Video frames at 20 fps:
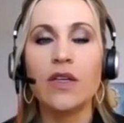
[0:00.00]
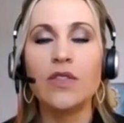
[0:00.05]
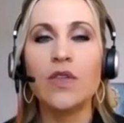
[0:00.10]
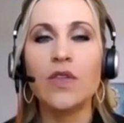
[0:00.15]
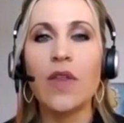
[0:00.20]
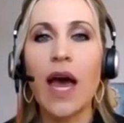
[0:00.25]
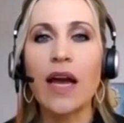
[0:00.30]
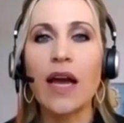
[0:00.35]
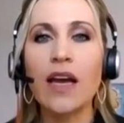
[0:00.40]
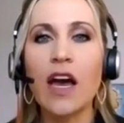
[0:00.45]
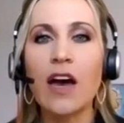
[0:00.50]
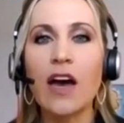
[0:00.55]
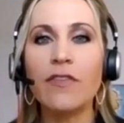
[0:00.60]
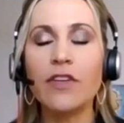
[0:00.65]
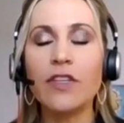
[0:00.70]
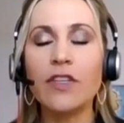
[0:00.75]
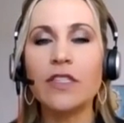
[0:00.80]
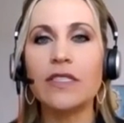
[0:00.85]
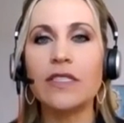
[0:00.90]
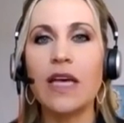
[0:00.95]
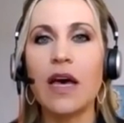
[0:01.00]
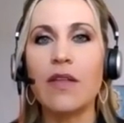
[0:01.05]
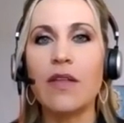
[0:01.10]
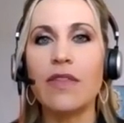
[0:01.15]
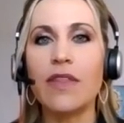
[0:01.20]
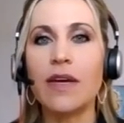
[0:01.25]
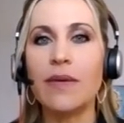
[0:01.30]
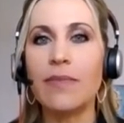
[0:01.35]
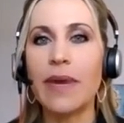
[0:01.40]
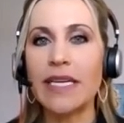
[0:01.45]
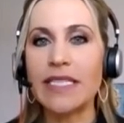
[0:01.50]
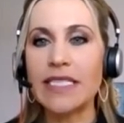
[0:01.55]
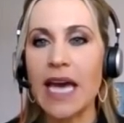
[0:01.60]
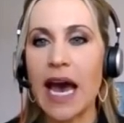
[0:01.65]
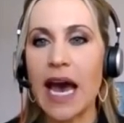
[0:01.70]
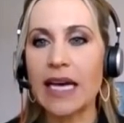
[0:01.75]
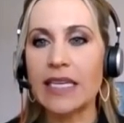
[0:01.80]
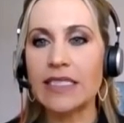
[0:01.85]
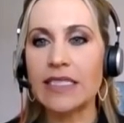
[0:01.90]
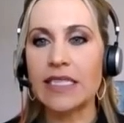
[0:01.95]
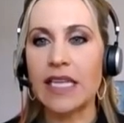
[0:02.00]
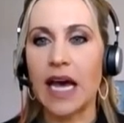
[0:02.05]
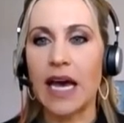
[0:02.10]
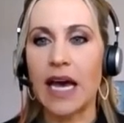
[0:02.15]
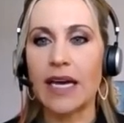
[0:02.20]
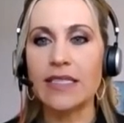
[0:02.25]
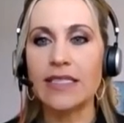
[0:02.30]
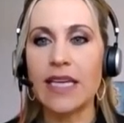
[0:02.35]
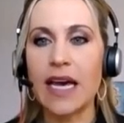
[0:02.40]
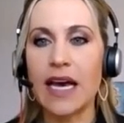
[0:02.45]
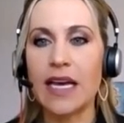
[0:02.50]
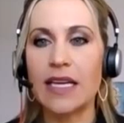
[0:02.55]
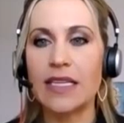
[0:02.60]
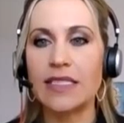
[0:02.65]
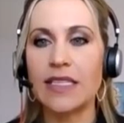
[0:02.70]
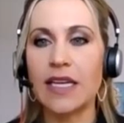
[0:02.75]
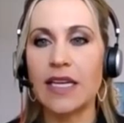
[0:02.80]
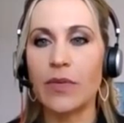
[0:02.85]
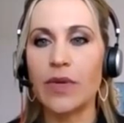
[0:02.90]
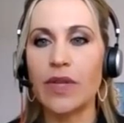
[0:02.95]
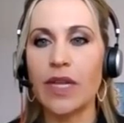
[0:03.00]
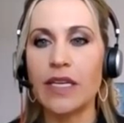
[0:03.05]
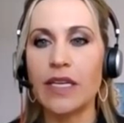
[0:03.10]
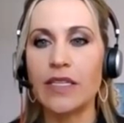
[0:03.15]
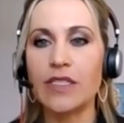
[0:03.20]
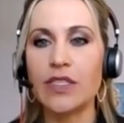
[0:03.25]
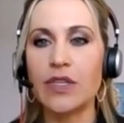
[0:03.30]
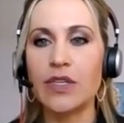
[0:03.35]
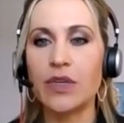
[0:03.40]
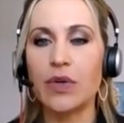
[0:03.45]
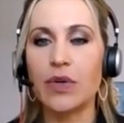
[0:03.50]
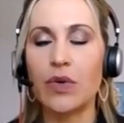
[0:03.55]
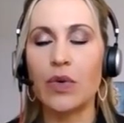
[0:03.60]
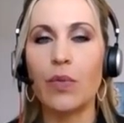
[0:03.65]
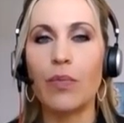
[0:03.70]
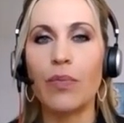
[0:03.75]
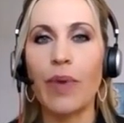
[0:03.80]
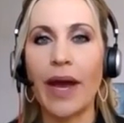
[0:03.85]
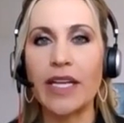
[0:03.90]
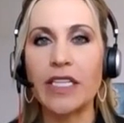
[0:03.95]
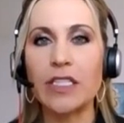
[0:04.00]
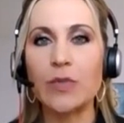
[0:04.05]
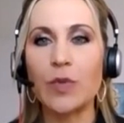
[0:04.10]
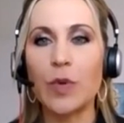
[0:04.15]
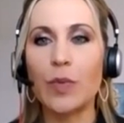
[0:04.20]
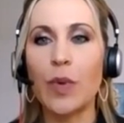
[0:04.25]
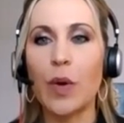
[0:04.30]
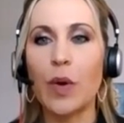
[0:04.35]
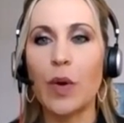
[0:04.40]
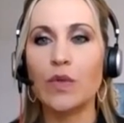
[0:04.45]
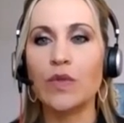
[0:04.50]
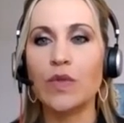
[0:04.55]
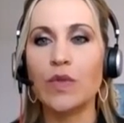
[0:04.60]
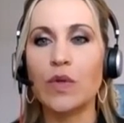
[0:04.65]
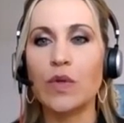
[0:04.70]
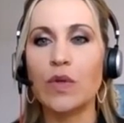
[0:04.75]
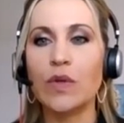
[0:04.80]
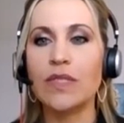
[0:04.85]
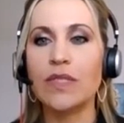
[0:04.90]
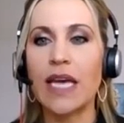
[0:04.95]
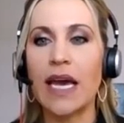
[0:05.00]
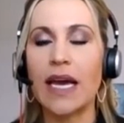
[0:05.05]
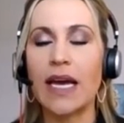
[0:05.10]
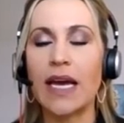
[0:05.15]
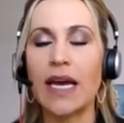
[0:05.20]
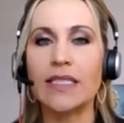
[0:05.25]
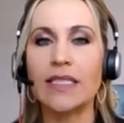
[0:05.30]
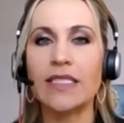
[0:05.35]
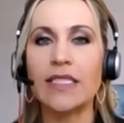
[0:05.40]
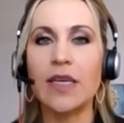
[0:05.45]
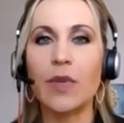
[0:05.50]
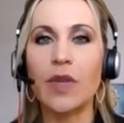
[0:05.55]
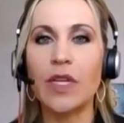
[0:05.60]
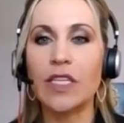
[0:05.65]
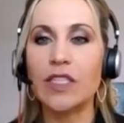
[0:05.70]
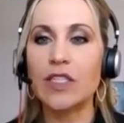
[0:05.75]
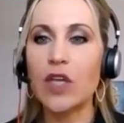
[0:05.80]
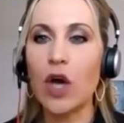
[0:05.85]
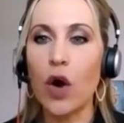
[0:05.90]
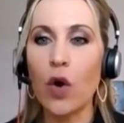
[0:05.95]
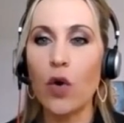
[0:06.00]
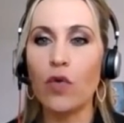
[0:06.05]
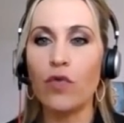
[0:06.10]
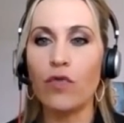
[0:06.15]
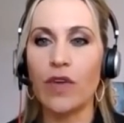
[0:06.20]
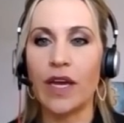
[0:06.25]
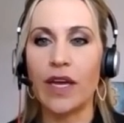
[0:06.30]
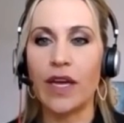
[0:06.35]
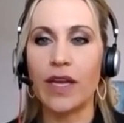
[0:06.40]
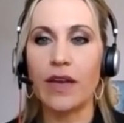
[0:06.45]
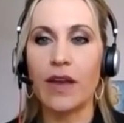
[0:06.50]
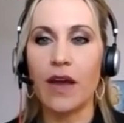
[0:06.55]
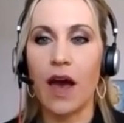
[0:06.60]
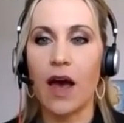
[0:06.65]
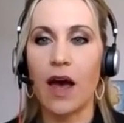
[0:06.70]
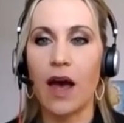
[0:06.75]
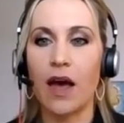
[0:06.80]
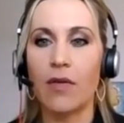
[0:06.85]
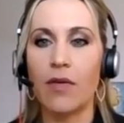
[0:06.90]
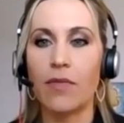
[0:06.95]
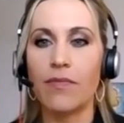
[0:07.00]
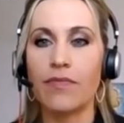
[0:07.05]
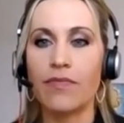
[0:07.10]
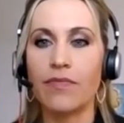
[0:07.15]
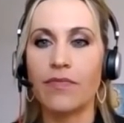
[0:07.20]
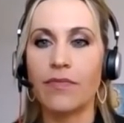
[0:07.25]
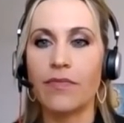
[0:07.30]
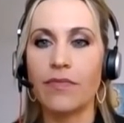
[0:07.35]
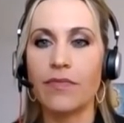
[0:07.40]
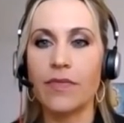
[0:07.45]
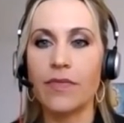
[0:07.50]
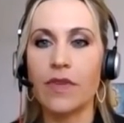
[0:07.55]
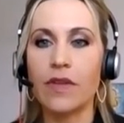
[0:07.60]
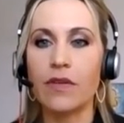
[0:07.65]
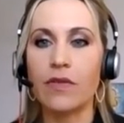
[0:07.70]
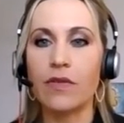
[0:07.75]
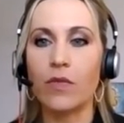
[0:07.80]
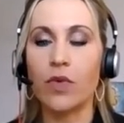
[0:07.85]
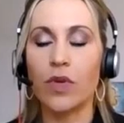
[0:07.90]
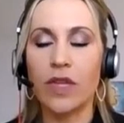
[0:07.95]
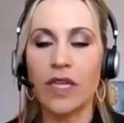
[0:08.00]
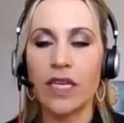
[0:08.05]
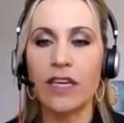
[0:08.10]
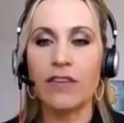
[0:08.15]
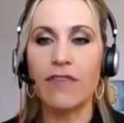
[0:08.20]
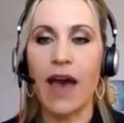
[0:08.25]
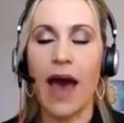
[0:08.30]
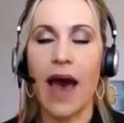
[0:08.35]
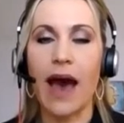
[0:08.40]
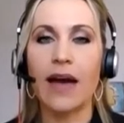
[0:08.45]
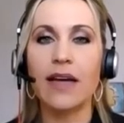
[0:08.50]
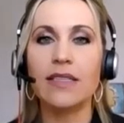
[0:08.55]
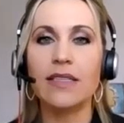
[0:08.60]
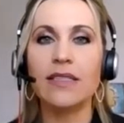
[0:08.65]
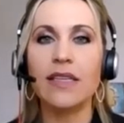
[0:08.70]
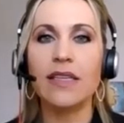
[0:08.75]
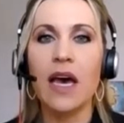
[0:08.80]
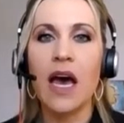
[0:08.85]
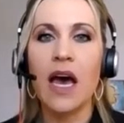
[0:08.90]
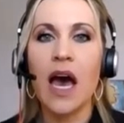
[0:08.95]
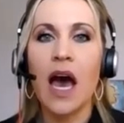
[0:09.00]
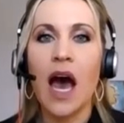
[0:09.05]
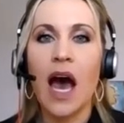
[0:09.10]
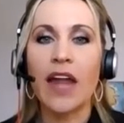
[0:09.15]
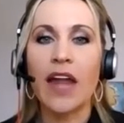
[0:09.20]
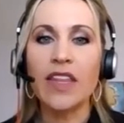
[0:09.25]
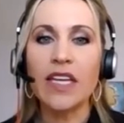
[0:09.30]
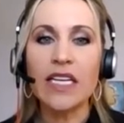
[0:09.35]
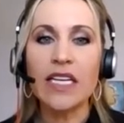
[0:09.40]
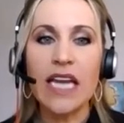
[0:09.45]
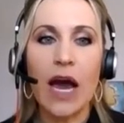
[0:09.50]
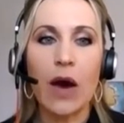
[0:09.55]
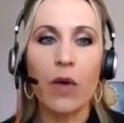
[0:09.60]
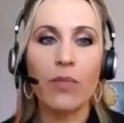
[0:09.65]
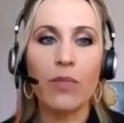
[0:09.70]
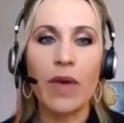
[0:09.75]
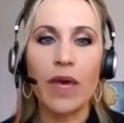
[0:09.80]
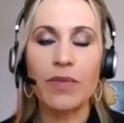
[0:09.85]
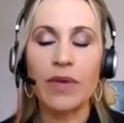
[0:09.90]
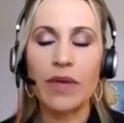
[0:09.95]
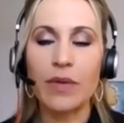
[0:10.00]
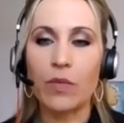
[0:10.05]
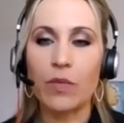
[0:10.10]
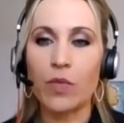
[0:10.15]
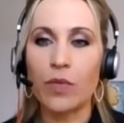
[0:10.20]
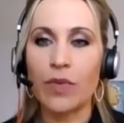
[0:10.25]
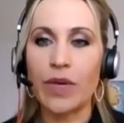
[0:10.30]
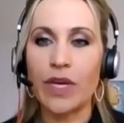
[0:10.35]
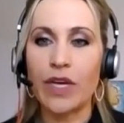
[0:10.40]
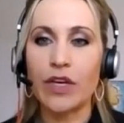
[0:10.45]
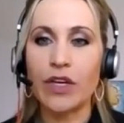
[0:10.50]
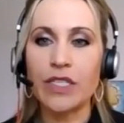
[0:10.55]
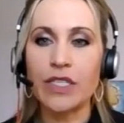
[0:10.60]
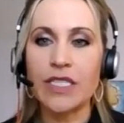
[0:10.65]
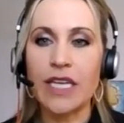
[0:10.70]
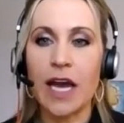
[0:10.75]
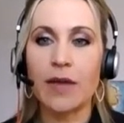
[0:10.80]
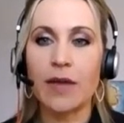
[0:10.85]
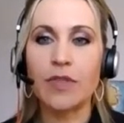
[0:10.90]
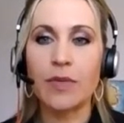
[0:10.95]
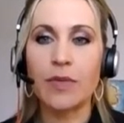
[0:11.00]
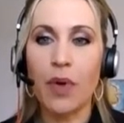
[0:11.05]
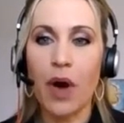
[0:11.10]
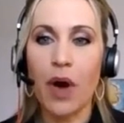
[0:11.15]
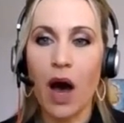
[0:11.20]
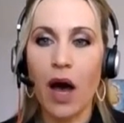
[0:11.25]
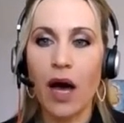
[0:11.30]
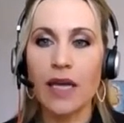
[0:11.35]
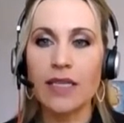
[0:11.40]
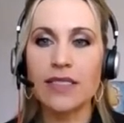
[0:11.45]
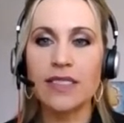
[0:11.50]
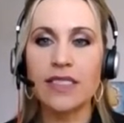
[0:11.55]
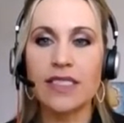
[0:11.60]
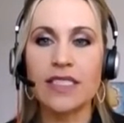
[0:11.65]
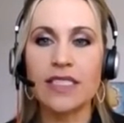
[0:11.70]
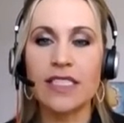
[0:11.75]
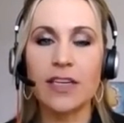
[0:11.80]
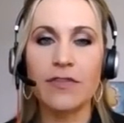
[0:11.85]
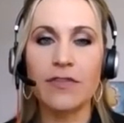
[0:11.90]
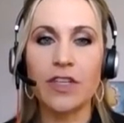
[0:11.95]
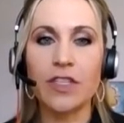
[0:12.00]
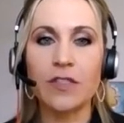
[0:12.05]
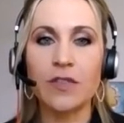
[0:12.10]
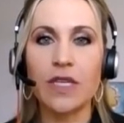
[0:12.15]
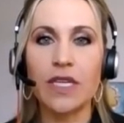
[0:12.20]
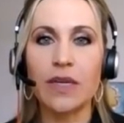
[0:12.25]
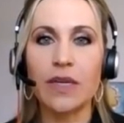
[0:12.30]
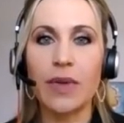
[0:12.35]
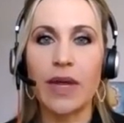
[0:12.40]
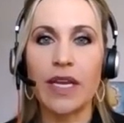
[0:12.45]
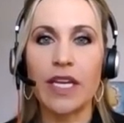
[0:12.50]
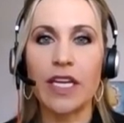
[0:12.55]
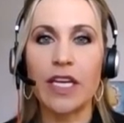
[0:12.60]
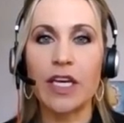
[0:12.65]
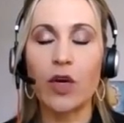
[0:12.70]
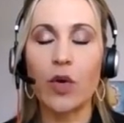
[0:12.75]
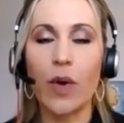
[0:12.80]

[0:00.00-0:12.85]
So that covers my tax slides as they relate to Biden's proposals and some of these COVID relief acts. I think now maybe would be a good time to pause to see if there's been any